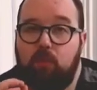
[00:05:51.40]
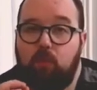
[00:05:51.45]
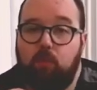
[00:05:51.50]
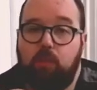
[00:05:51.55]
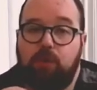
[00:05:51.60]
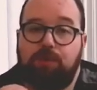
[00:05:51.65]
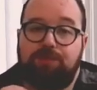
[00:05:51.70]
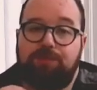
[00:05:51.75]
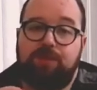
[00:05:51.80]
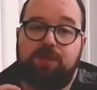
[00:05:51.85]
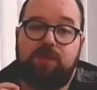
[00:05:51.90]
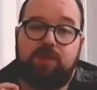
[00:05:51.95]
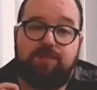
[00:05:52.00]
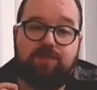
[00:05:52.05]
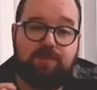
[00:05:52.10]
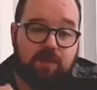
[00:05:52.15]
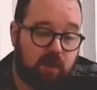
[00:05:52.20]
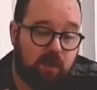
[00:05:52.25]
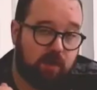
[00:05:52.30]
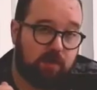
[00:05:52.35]
what do
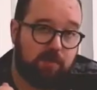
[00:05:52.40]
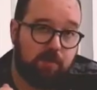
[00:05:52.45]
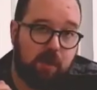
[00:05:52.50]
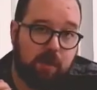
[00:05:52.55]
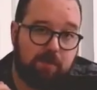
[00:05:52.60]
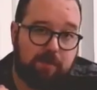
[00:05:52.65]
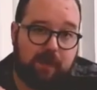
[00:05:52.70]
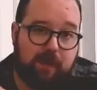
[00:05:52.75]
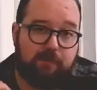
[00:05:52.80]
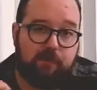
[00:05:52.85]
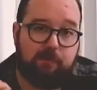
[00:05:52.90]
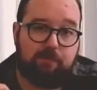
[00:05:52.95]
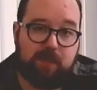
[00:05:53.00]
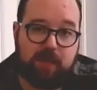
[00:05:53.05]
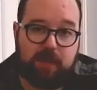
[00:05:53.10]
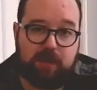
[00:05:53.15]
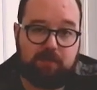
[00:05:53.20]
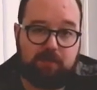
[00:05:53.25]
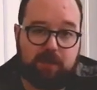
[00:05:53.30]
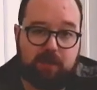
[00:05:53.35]
you know about the
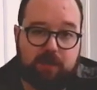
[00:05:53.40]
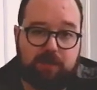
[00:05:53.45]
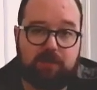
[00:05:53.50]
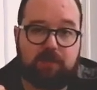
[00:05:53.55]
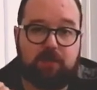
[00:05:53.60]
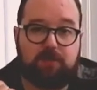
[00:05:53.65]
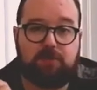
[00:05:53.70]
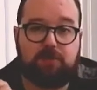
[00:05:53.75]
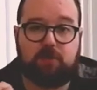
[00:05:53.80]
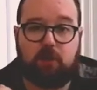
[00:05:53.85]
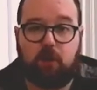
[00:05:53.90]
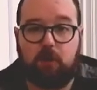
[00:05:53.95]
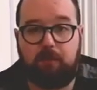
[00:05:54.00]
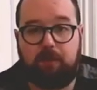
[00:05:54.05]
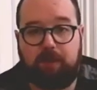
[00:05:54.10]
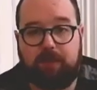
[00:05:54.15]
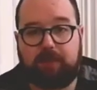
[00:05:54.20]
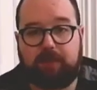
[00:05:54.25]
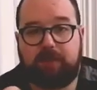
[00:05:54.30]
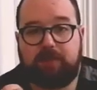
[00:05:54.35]
period and
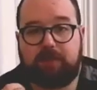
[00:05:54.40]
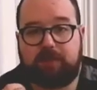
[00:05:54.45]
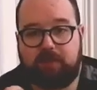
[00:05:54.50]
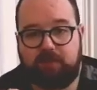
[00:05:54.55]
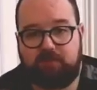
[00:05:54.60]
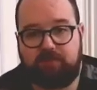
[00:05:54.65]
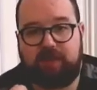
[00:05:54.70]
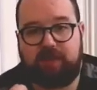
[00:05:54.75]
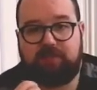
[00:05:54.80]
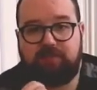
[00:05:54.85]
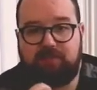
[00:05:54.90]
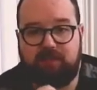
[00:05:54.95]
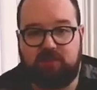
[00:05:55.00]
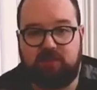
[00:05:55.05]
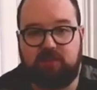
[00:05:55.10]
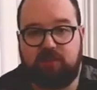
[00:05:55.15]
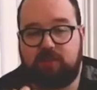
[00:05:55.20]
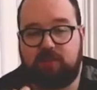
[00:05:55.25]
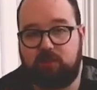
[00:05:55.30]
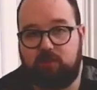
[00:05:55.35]
topic
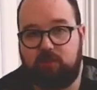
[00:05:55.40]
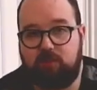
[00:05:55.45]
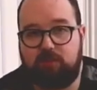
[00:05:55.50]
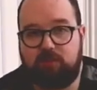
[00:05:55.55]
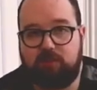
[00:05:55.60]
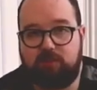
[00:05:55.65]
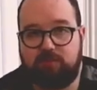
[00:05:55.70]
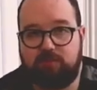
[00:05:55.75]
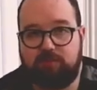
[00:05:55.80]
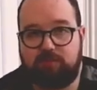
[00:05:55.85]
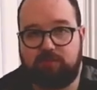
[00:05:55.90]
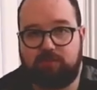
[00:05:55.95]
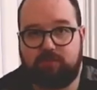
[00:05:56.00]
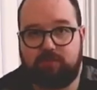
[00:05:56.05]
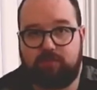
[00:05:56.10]
surrounding the source?